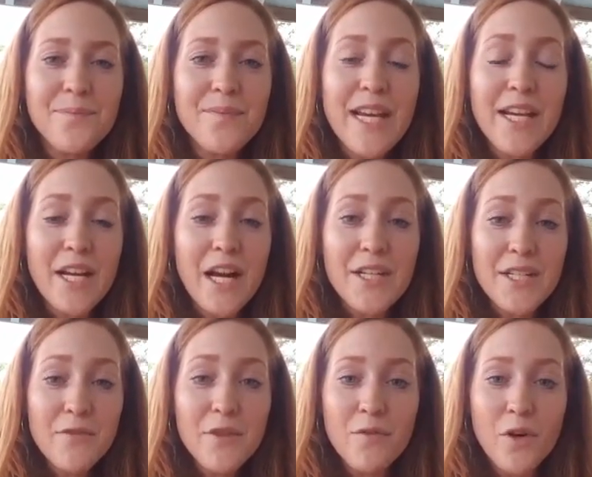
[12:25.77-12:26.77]
taking on a
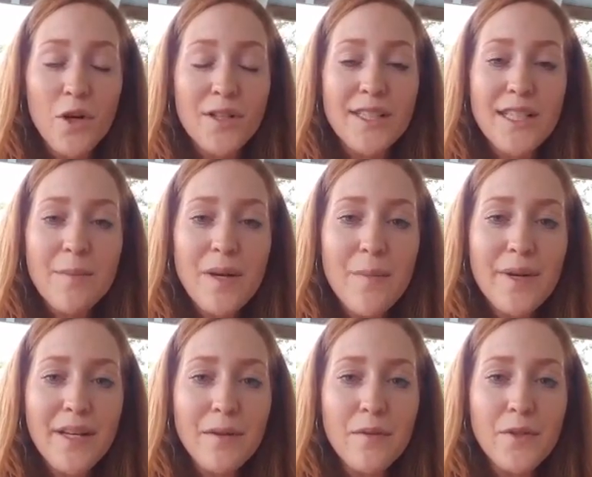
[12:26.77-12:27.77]
different role in this
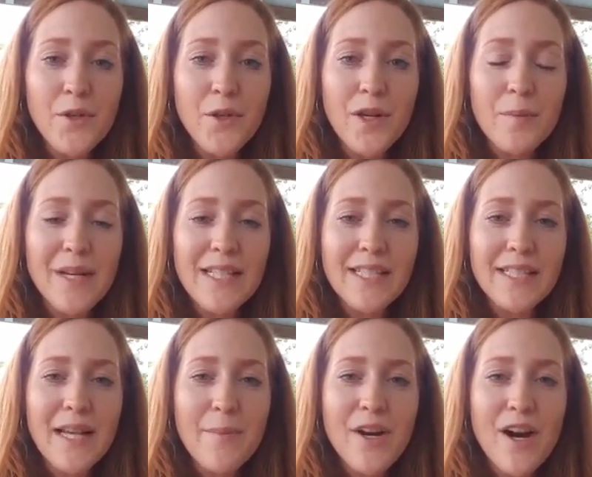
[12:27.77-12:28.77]
upcoming New York Basic
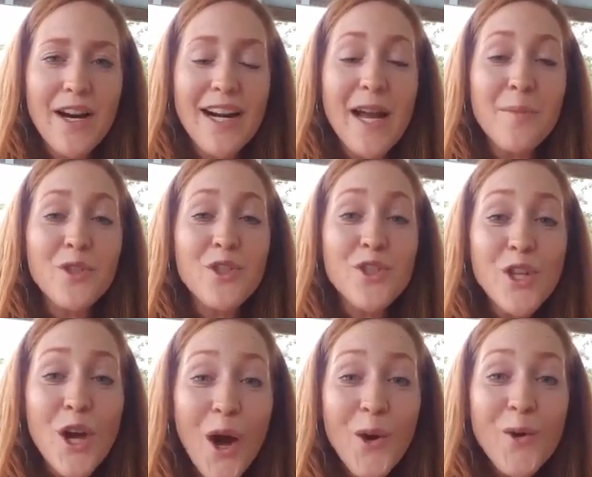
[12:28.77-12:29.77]
Seminar, and I'm
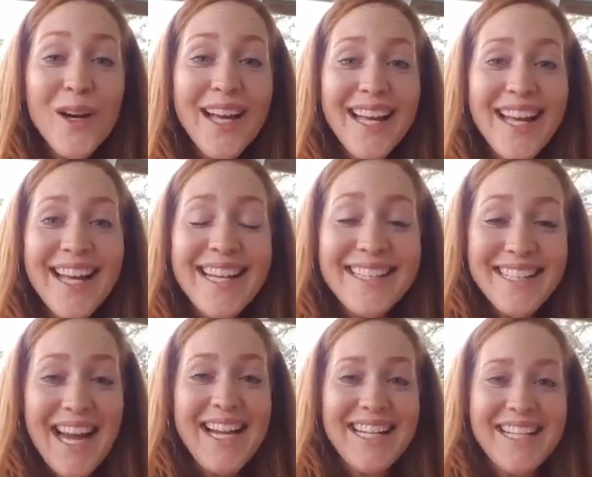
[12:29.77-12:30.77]
so
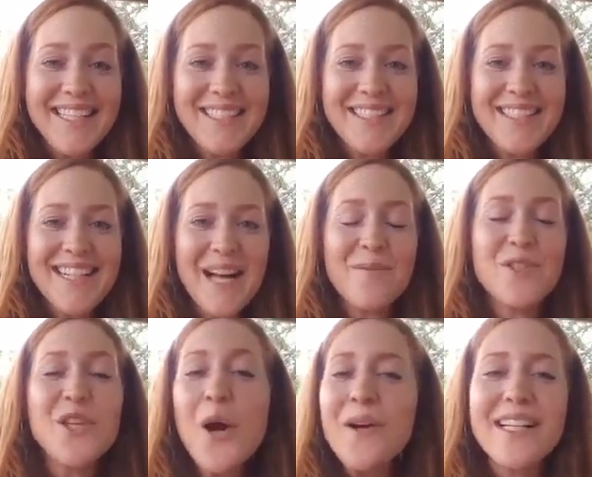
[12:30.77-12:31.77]
excited. I'm
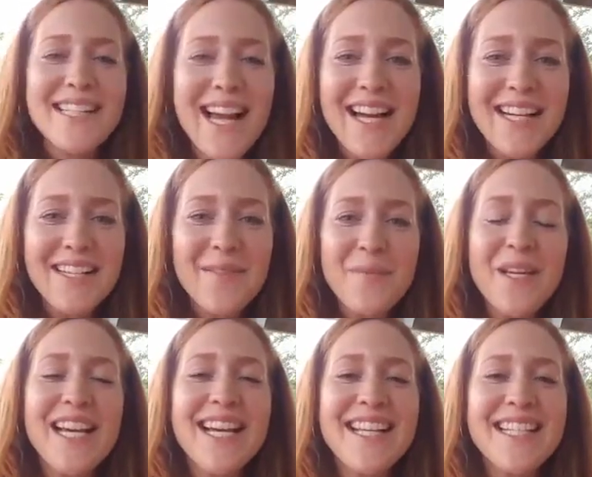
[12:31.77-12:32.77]
so excited
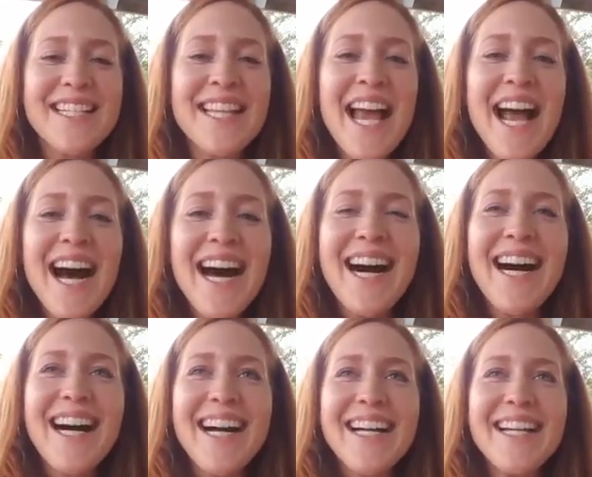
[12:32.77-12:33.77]
because
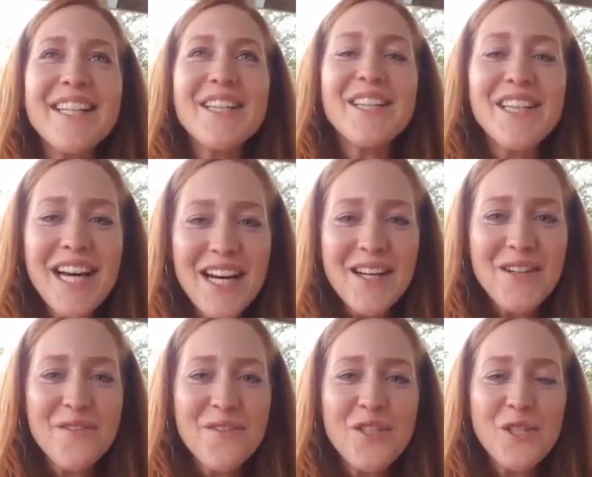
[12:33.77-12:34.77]
I
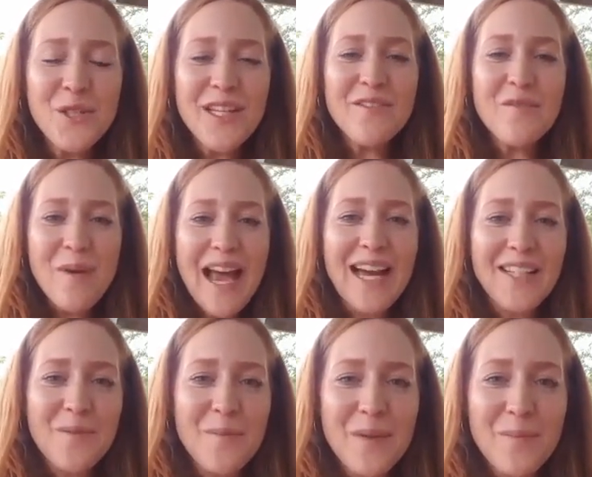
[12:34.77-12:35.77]
love to give back
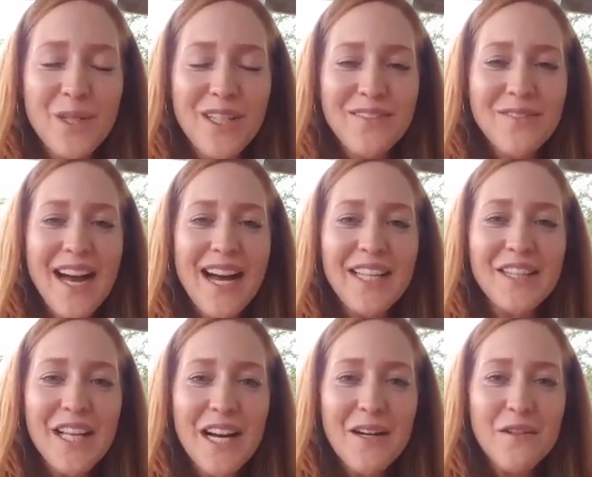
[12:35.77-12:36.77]
to people. I
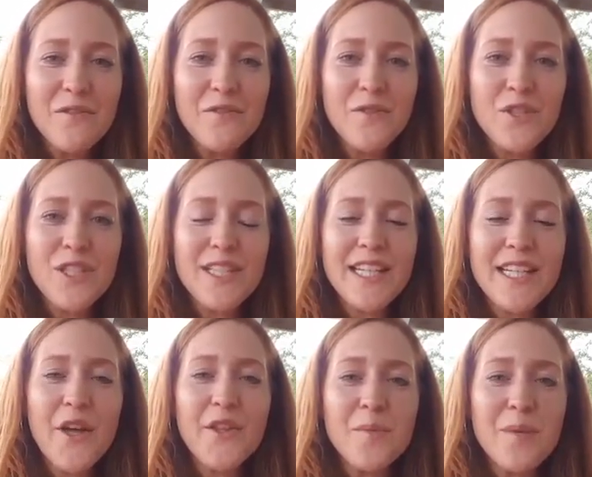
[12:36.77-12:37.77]
love to see
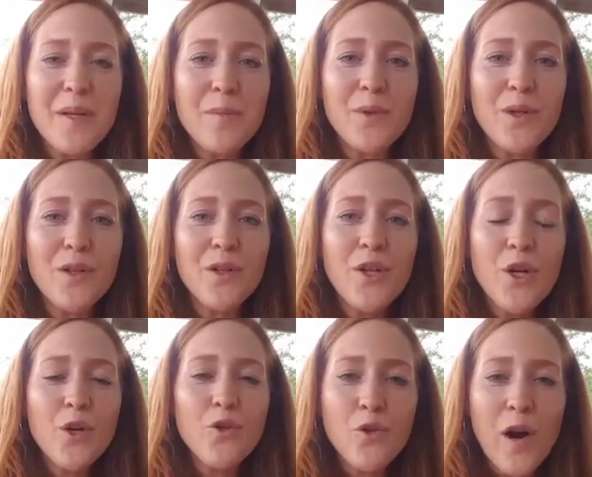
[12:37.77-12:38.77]
other people
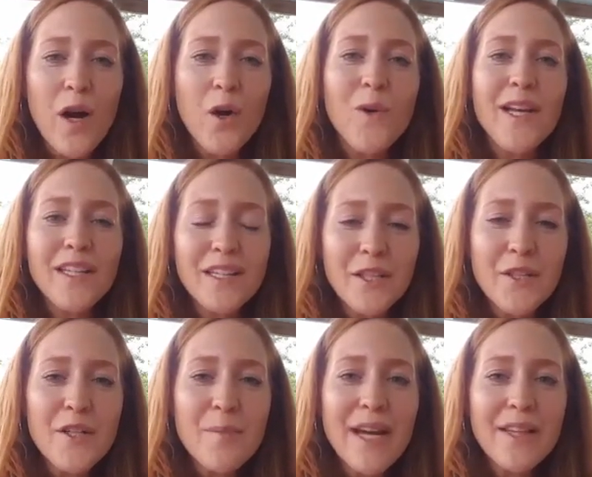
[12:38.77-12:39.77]
grow and
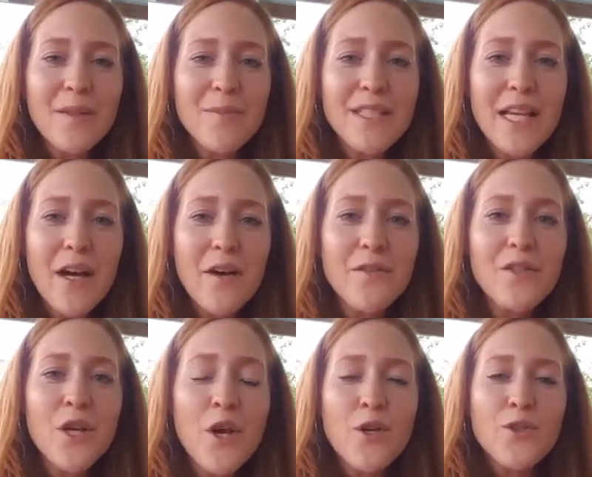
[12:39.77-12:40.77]
learn about
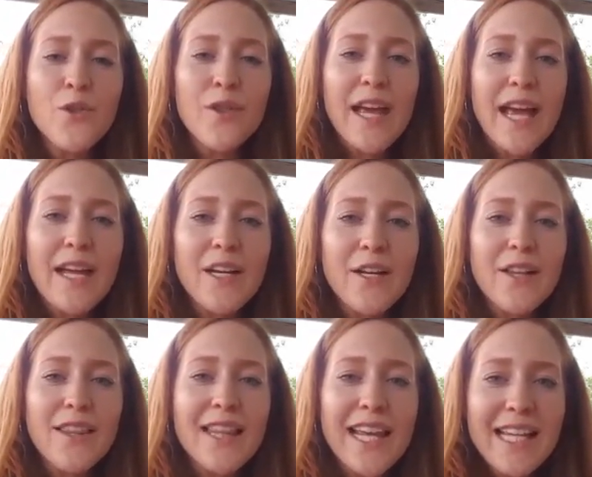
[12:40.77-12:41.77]
themselves so that
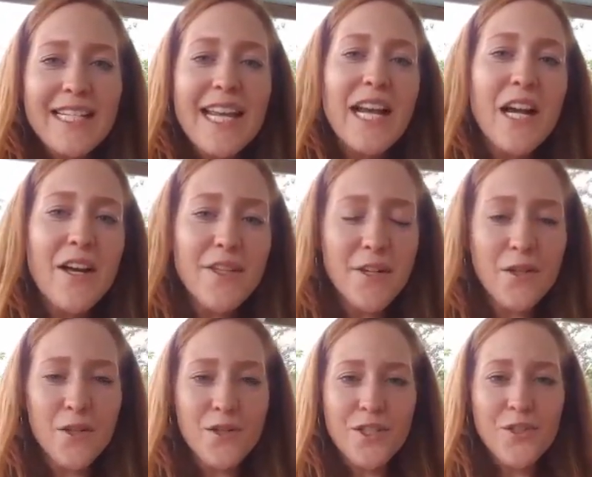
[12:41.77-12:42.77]
they can take on their
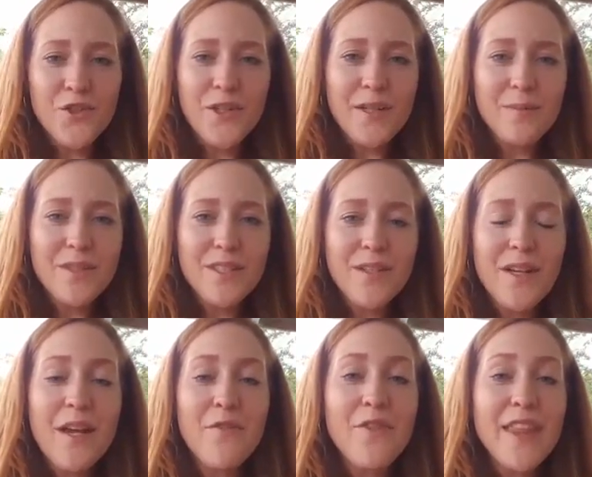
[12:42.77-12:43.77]
goals and dreams.
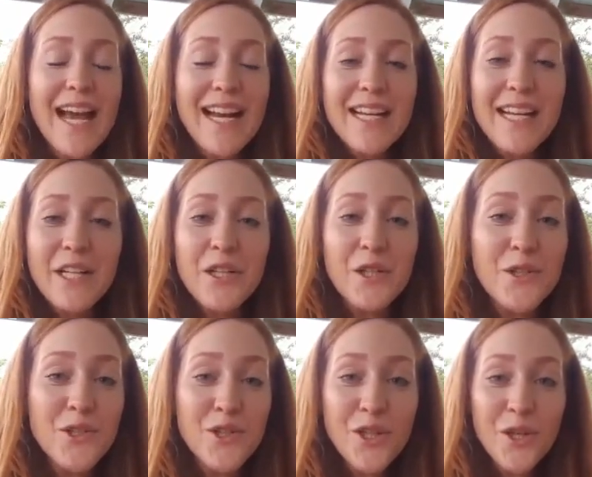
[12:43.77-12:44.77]
If that
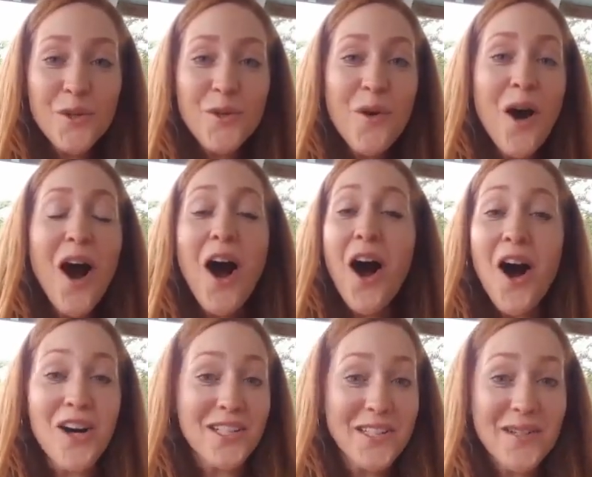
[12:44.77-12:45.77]
includes you,
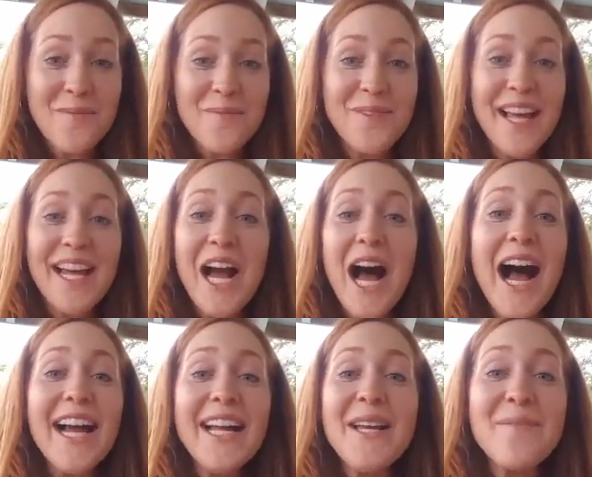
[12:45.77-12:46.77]
awesome. Like,
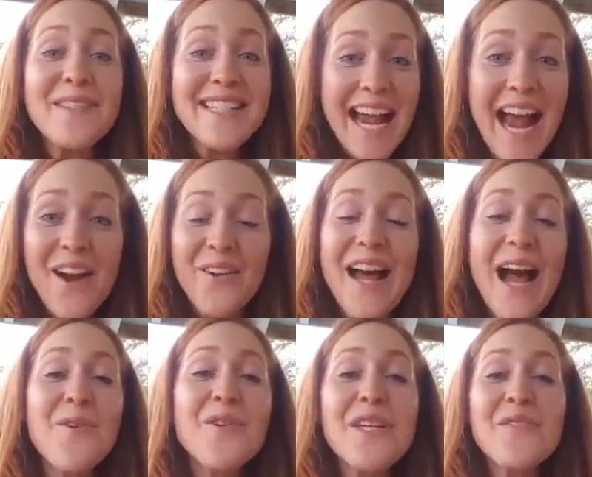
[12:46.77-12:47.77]
I am down.
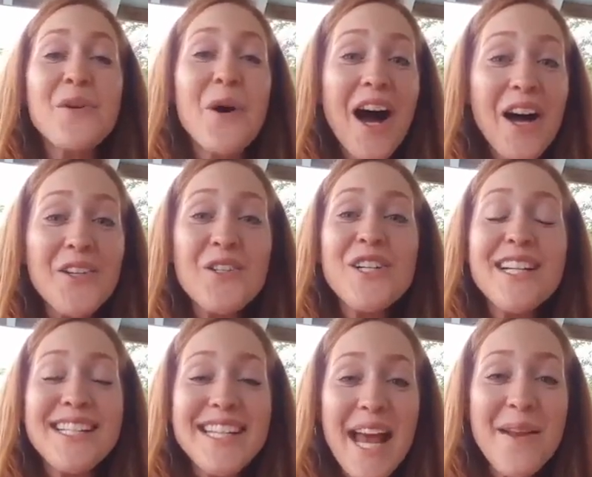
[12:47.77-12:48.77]
I will give you
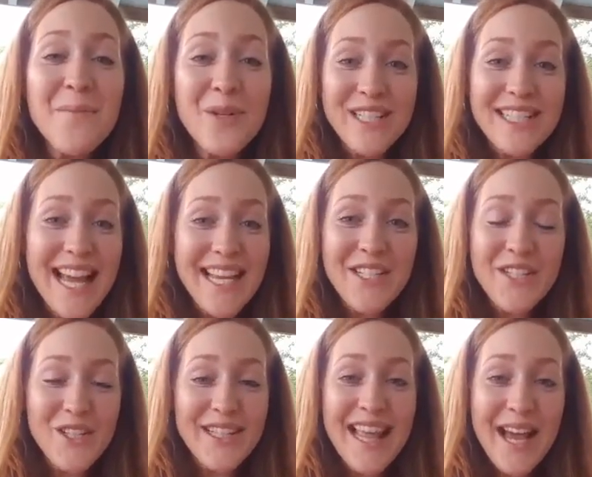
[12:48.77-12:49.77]
110%
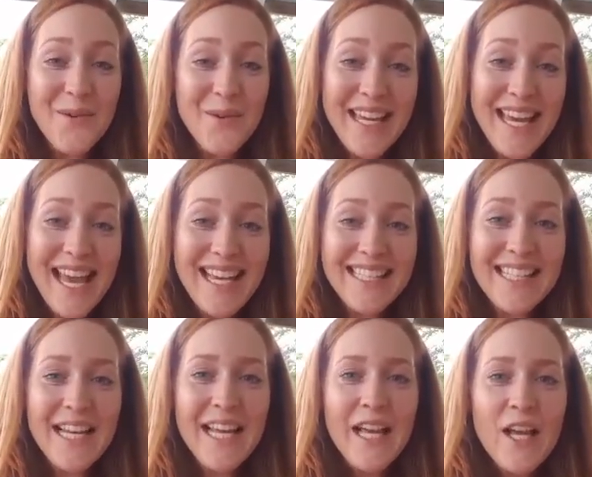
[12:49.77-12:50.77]
during that weekend
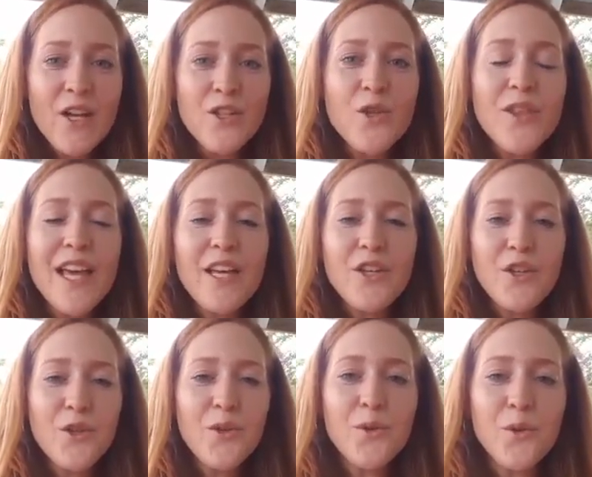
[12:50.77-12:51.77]
so that
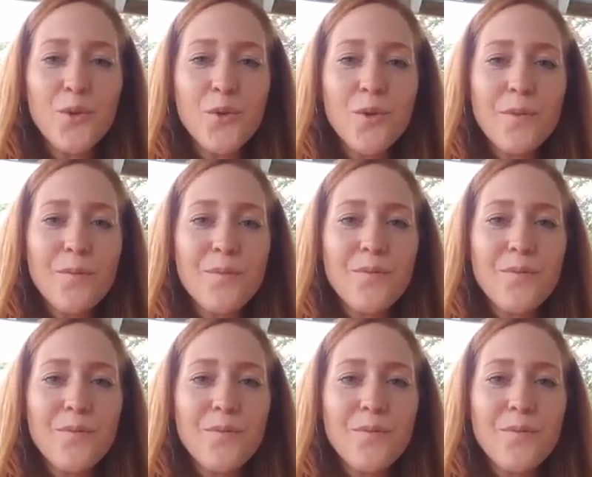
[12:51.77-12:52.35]
you